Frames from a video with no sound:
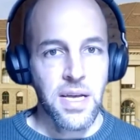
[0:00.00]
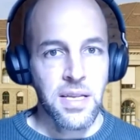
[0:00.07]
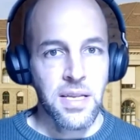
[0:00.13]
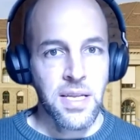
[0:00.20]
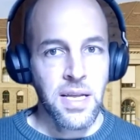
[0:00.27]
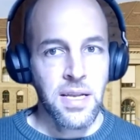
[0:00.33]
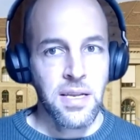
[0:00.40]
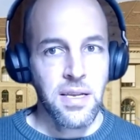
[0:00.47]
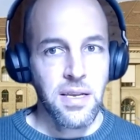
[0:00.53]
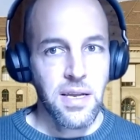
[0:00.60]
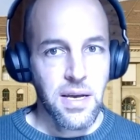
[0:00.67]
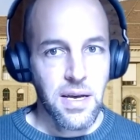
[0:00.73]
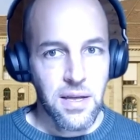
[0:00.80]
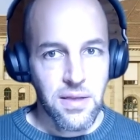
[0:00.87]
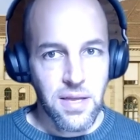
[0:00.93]
And
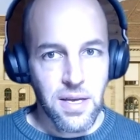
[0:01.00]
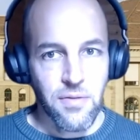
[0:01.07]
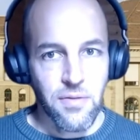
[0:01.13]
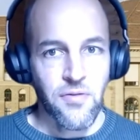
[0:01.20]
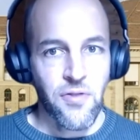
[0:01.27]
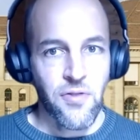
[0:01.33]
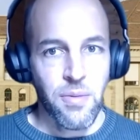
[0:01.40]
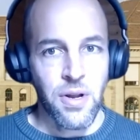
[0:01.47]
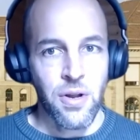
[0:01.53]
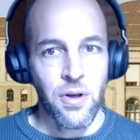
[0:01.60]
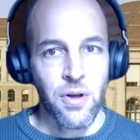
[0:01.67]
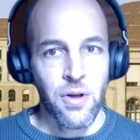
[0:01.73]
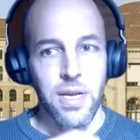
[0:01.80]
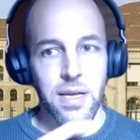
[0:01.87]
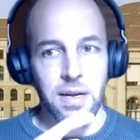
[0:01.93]
then I think from an
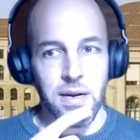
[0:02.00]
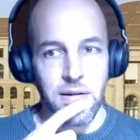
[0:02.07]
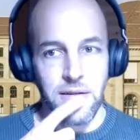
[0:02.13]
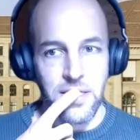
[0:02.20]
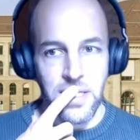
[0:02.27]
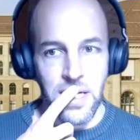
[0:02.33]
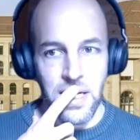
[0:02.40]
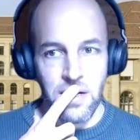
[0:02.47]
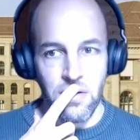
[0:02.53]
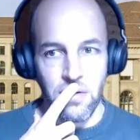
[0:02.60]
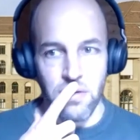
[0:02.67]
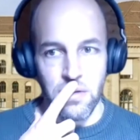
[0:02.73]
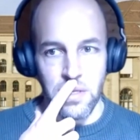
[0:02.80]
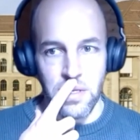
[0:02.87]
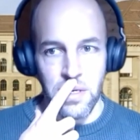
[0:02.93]
earlier
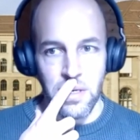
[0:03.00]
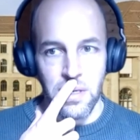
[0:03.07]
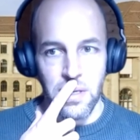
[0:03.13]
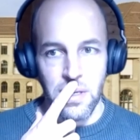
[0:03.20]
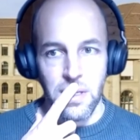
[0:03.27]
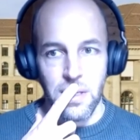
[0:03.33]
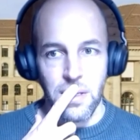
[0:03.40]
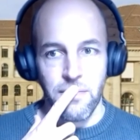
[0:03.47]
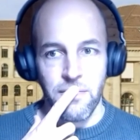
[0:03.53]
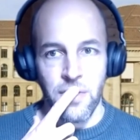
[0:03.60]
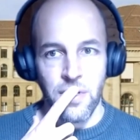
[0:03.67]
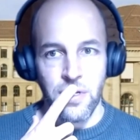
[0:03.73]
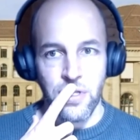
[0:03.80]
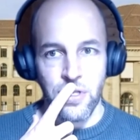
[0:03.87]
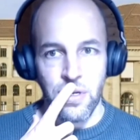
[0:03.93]
stakeholder
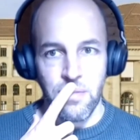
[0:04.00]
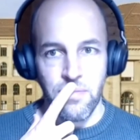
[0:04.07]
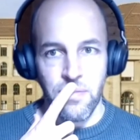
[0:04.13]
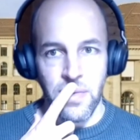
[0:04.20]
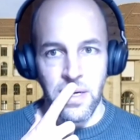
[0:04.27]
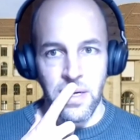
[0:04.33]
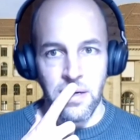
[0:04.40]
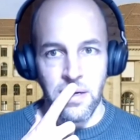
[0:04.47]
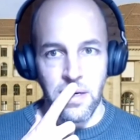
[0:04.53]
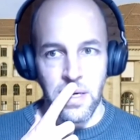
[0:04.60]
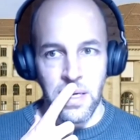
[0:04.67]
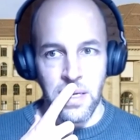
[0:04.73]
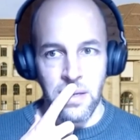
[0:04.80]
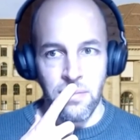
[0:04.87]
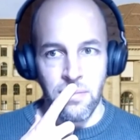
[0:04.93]
workshop
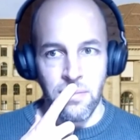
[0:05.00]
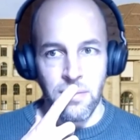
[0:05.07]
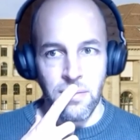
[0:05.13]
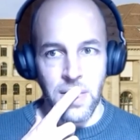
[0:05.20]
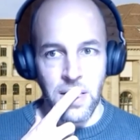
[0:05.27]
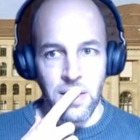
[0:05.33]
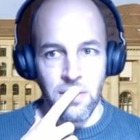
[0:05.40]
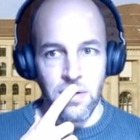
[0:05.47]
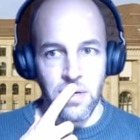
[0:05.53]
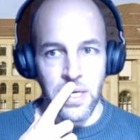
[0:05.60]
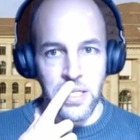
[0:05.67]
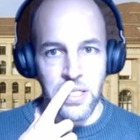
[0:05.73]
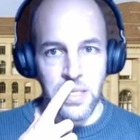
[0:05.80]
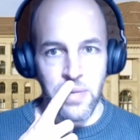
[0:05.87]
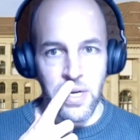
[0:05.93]
where my
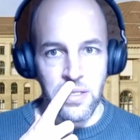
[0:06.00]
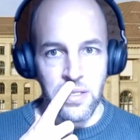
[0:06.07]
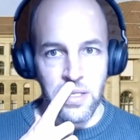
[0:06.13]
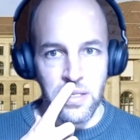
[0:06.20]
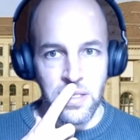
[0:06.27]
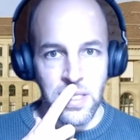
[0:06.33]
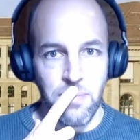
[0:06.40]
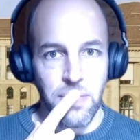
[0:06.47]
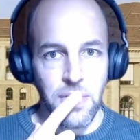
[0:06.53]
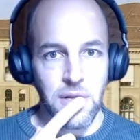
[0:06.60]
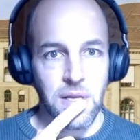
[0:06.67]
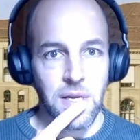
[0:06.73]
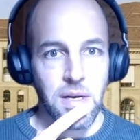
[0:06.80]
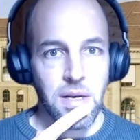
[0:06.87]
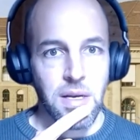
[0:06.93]
colleague Sebastian
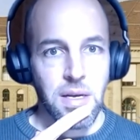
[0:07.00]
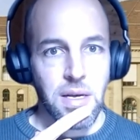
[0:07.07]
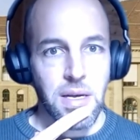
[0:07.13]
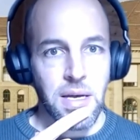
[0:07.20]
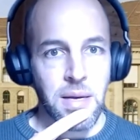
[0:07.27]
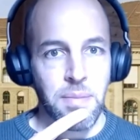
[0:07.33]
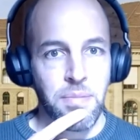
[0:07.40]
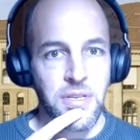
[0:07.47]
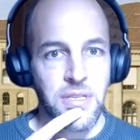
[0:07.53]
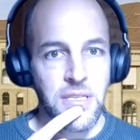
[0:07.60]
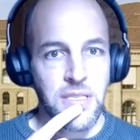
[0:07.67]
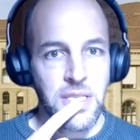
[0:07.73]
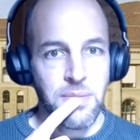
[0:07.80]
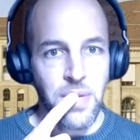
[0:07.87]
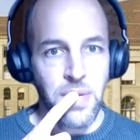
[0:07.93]
Sippel
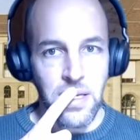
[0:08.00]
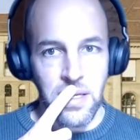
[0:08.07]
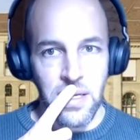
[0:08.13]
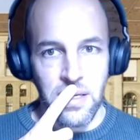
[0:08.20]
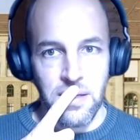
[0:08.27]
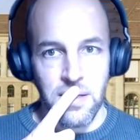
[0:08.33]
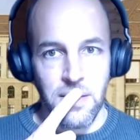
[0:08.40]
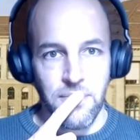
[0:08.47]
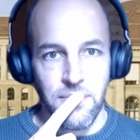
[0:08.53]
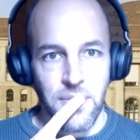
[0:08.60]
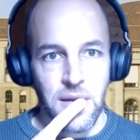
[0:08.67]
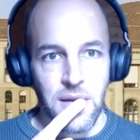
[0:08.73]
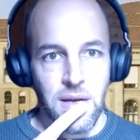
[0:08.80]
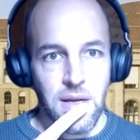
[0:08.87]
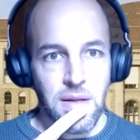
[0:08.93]
participated,
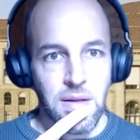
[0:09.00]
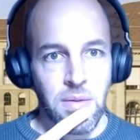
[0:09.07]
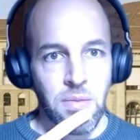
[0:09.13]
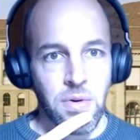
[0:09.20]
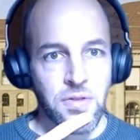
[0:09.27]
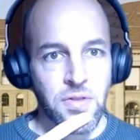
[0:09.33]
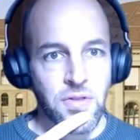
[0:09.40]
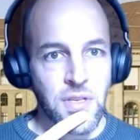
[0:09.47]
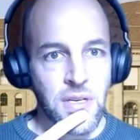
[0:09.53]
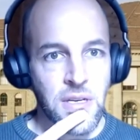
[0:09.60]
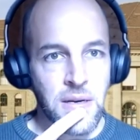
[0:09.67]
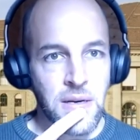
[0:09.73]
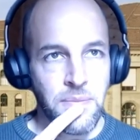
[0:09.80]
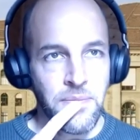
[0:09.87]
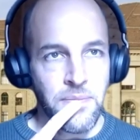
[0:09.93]
there was
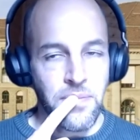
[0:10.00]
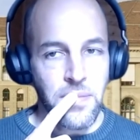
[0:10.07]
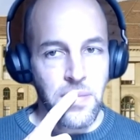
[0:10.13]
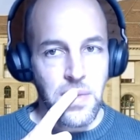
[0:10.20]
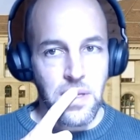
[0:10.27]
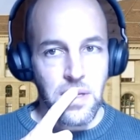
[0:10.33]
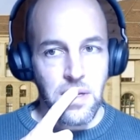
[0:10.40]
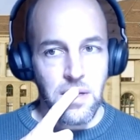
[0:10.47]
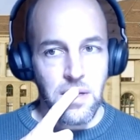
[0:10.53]
one